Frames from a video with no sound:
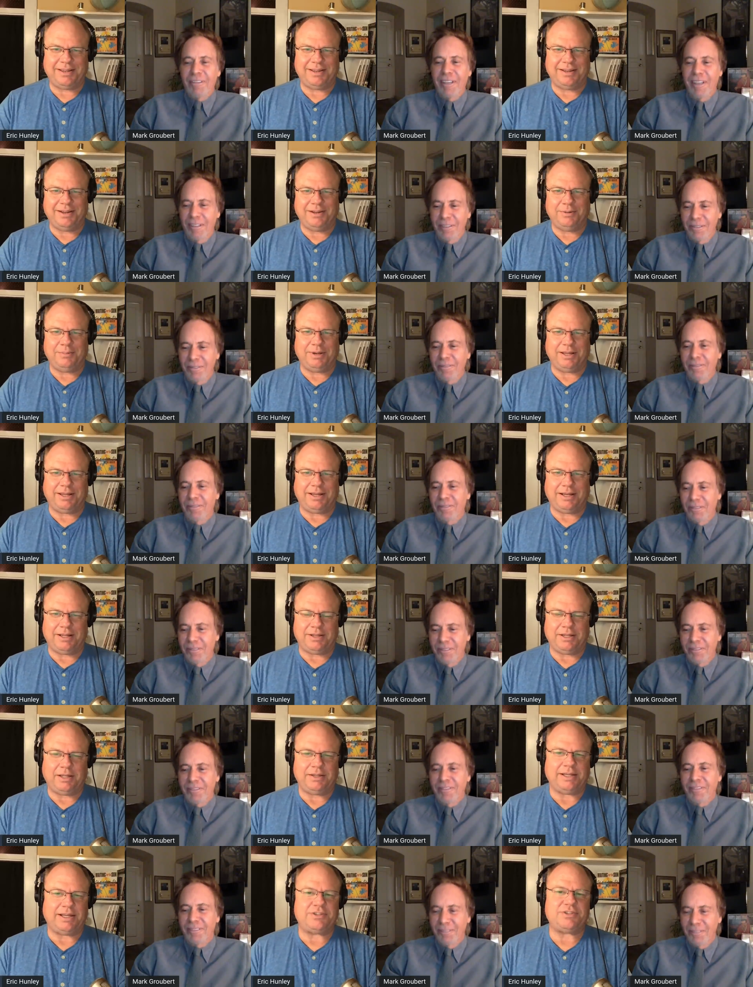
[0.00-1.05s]
Speaker 1: right. Oh, my God.
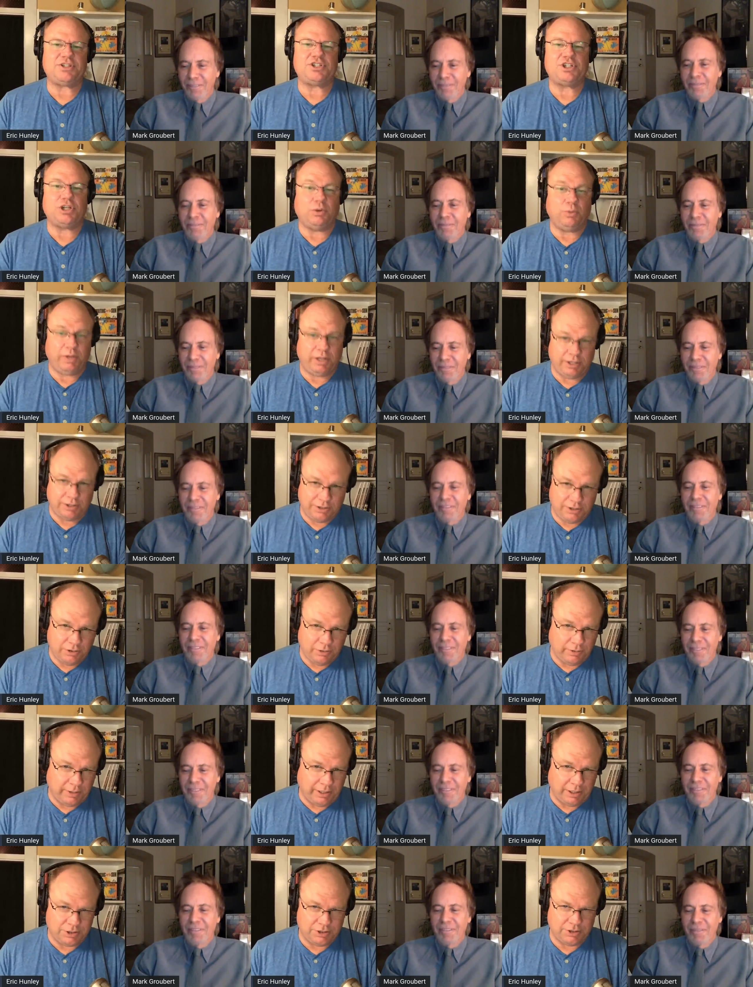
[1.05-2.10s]
That's a show we could
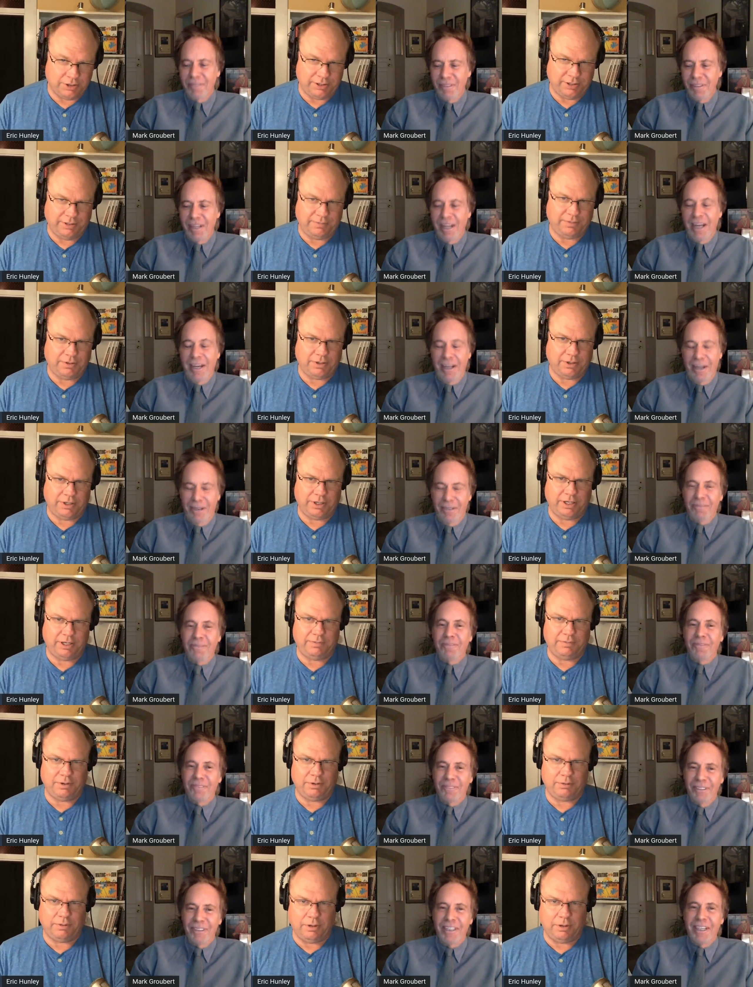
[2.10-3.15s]
do, actually. Evel
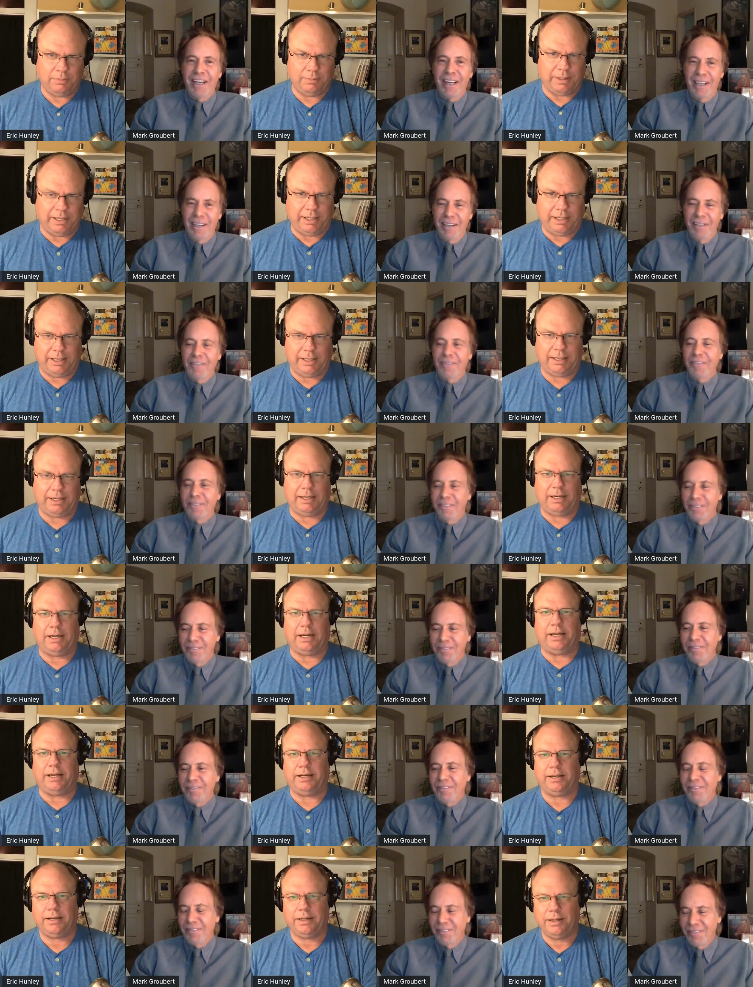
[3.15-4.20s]
Knievel. Oh, my
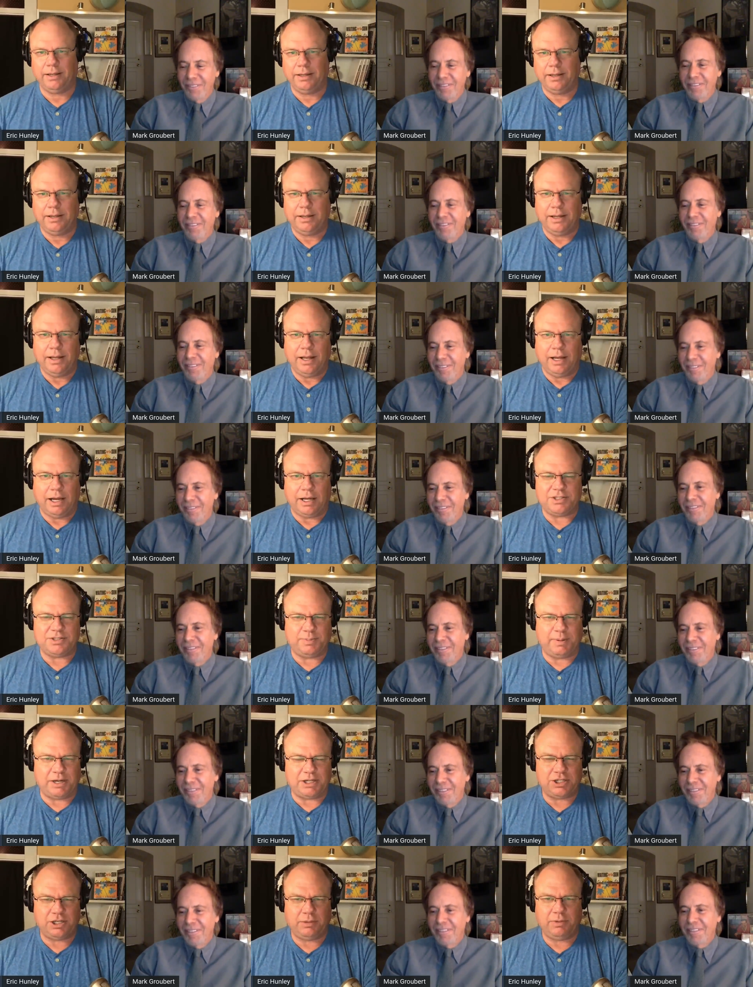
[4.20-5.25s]
God
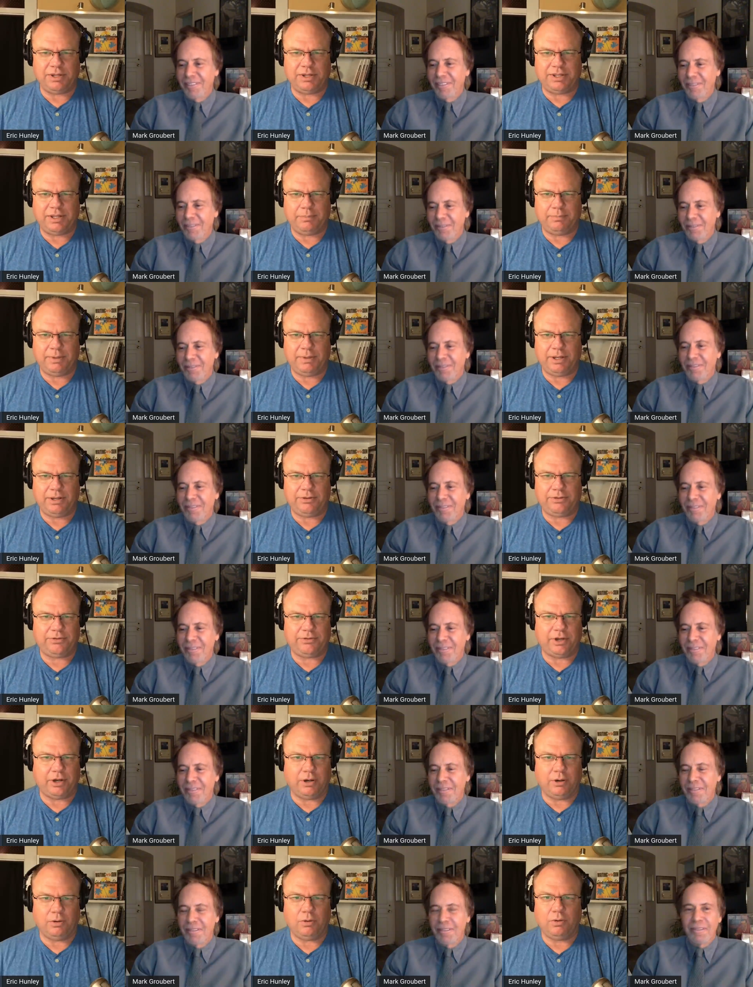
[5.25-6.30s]
especially with him being
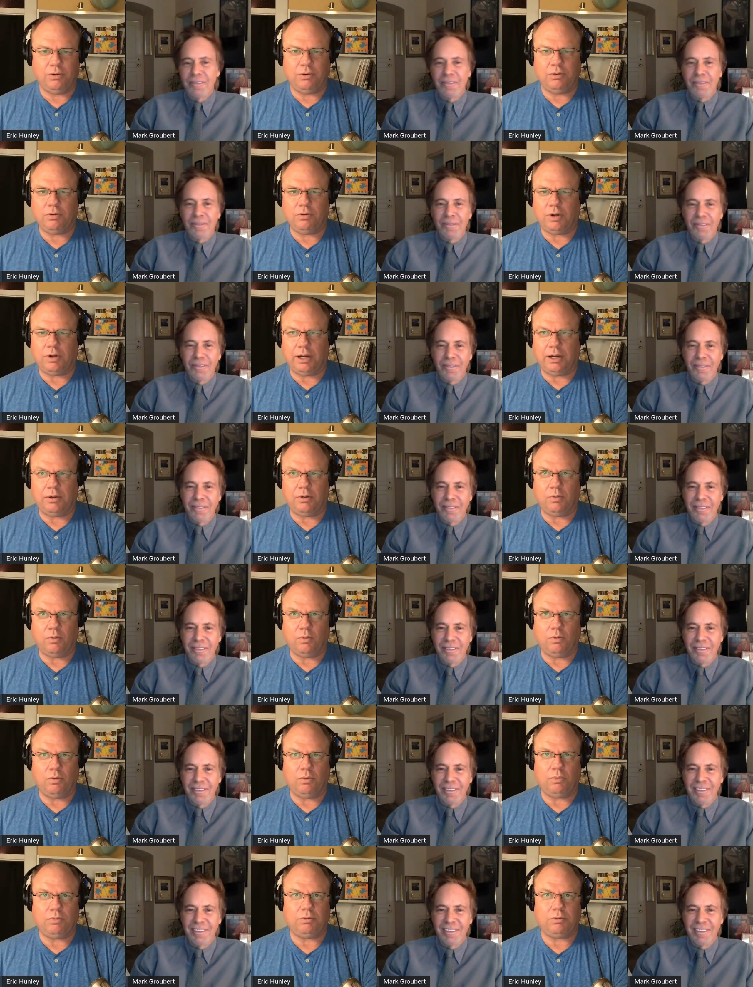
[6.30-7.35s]
so
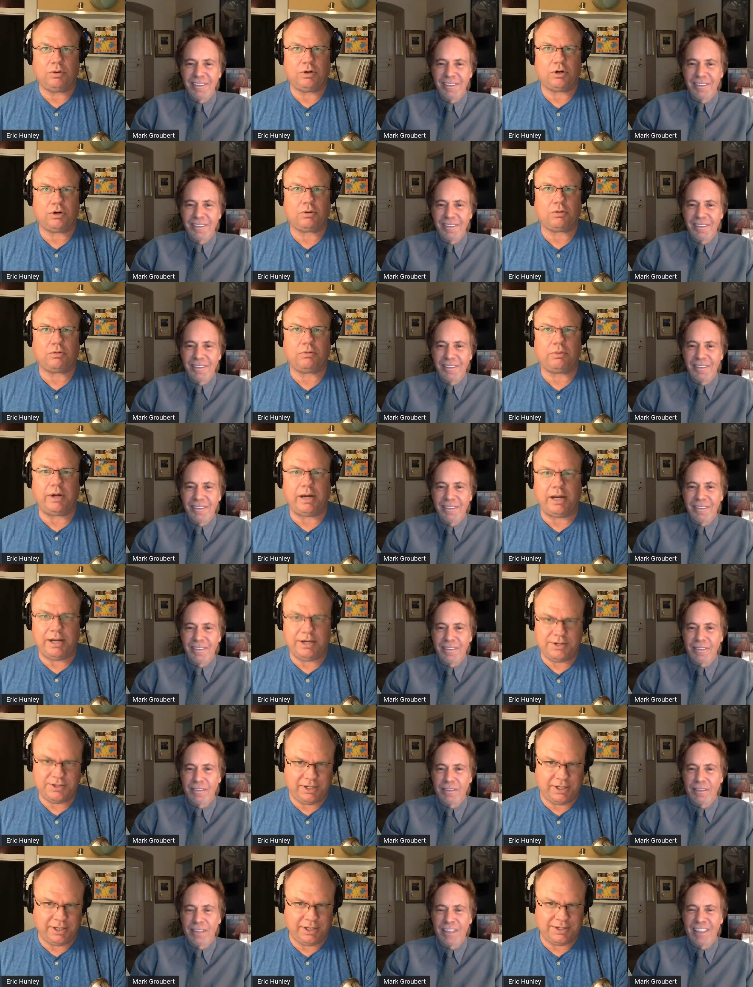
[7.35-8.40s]
uh,
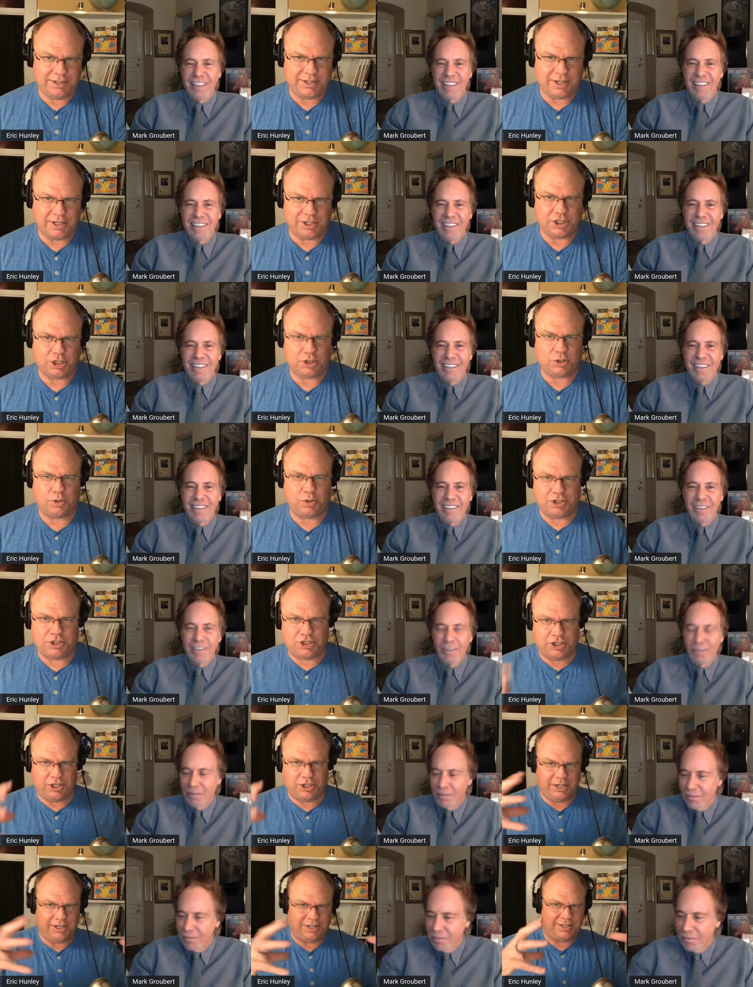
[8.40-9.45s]
crazy and such a
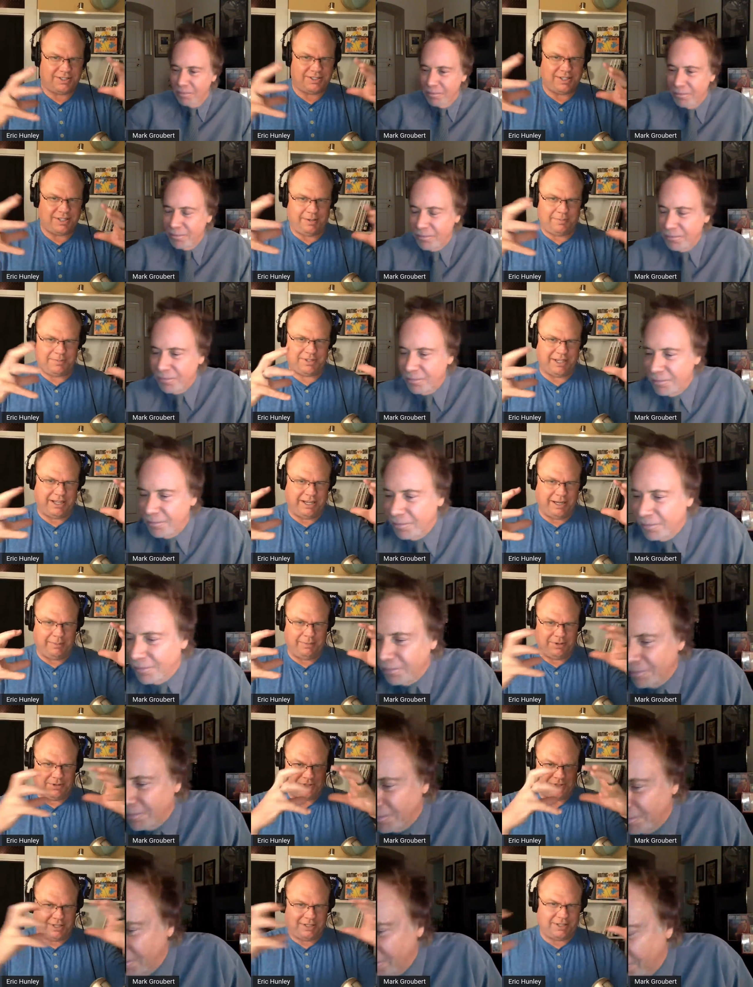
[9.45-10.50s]
Christian at the same time.
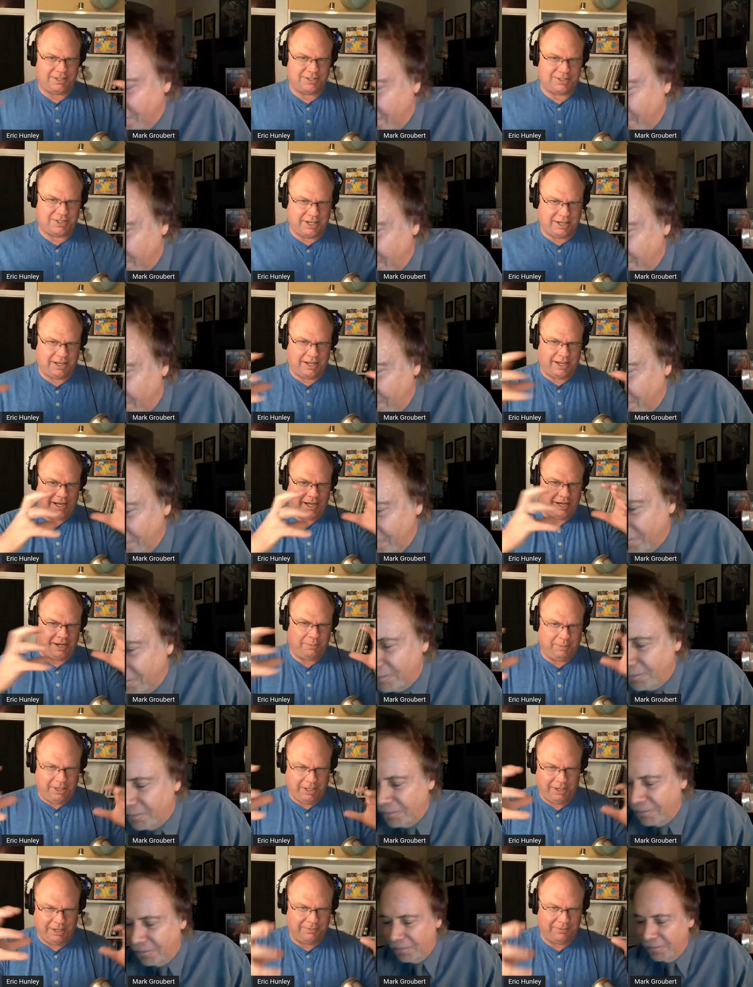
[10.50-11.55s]
There's like this
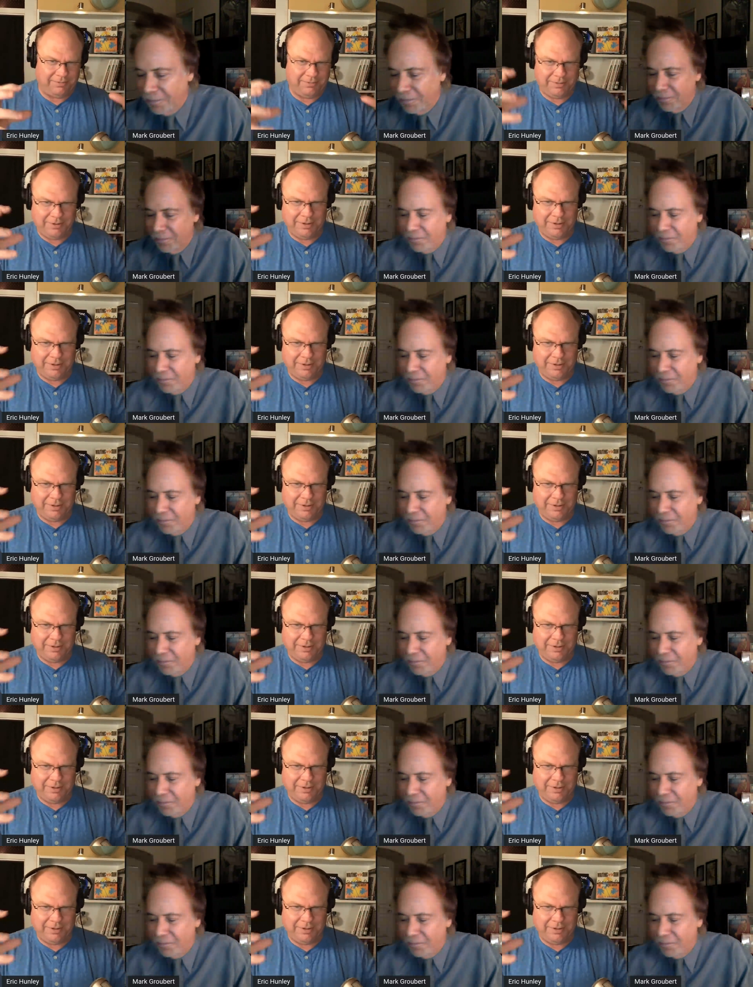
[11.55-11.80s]
dichotomy of